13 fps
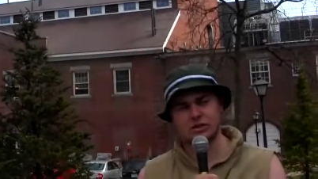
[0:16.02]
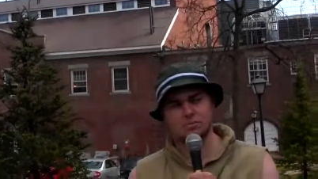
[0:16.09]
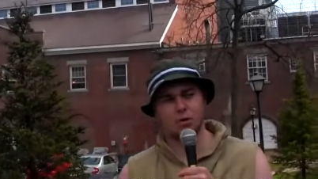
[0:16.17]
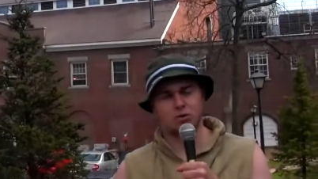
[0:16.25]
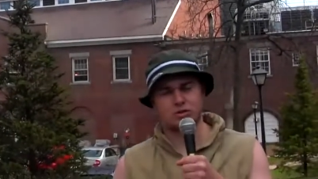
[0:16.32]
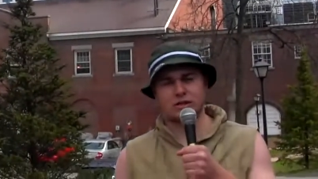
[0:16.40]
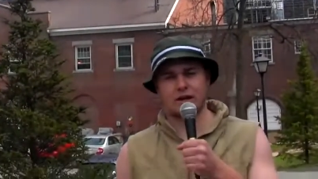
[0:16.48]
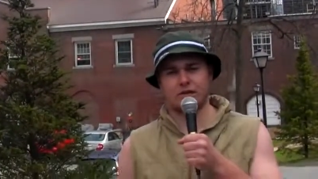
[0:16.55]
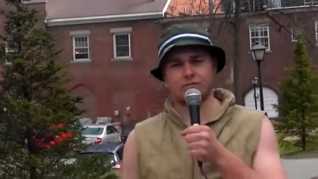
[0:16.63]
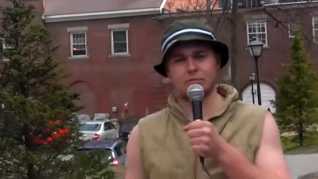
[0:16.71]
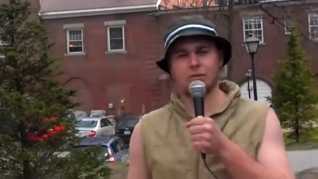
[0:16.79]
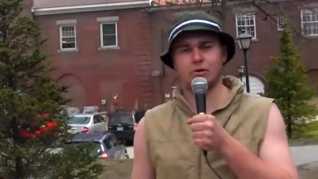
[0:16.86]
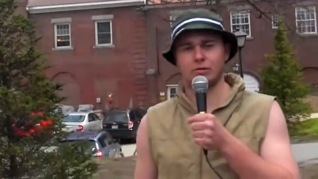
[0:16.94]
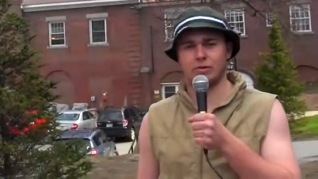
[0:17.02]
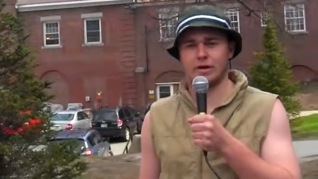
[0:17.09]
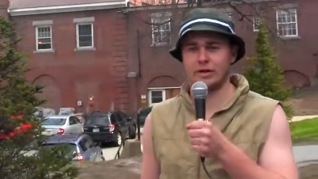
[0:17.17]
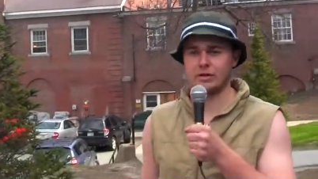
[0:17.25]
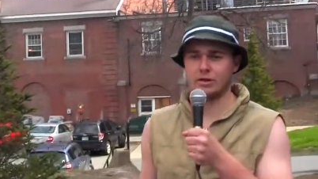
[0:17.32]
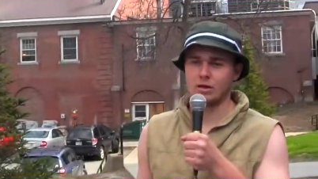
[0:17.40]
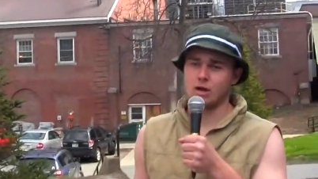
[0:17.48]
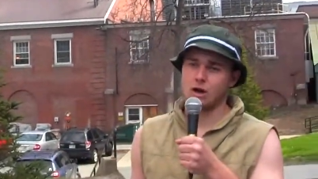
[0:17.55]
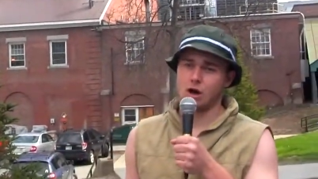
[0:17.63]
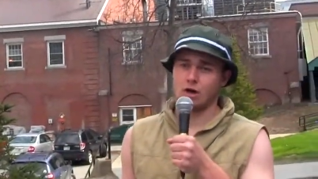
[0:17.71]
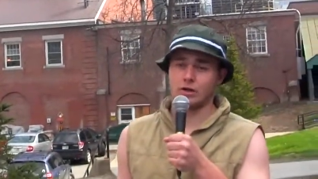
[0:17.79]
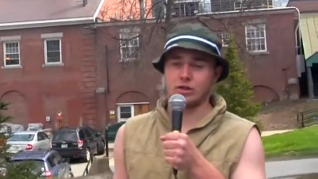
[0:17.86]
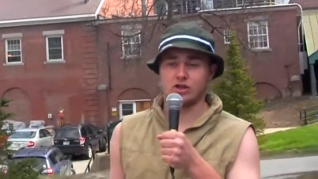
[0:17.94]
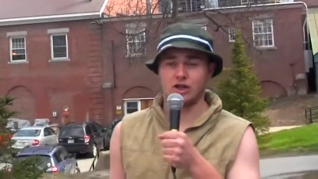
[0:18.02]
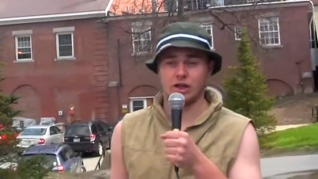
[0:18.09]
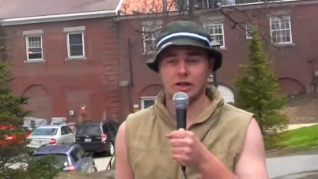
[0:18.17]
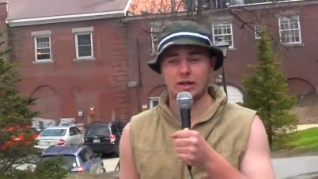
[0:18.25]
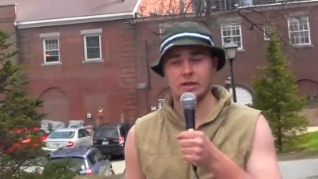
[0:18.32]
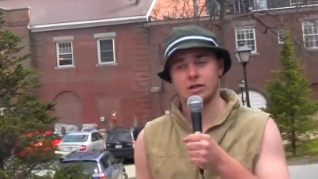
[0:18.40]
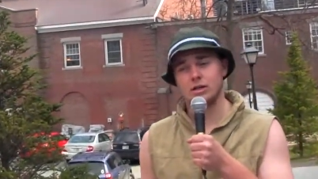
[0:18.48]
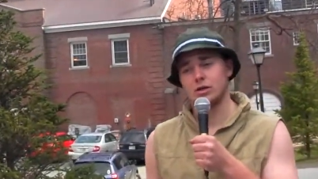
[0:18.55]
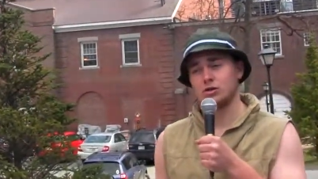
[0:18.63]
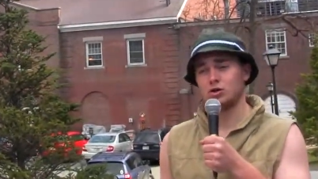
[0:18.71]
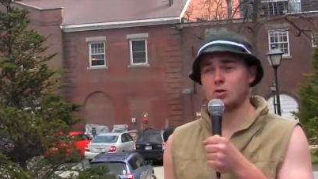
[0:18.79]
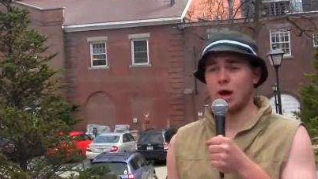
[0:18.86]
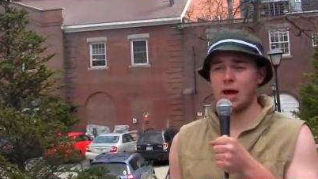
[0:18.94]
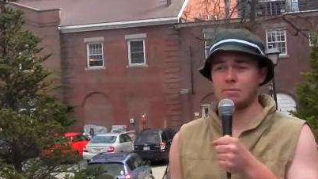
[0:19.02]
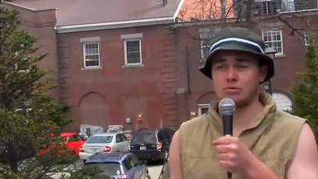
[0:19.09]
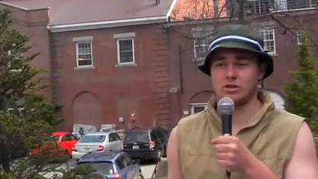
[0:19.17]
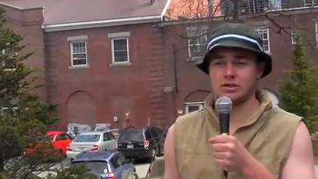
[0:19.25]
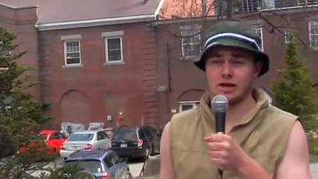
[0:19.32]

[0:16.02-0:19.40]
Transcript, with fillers: the smokestack from the green on a chilly New Hampshire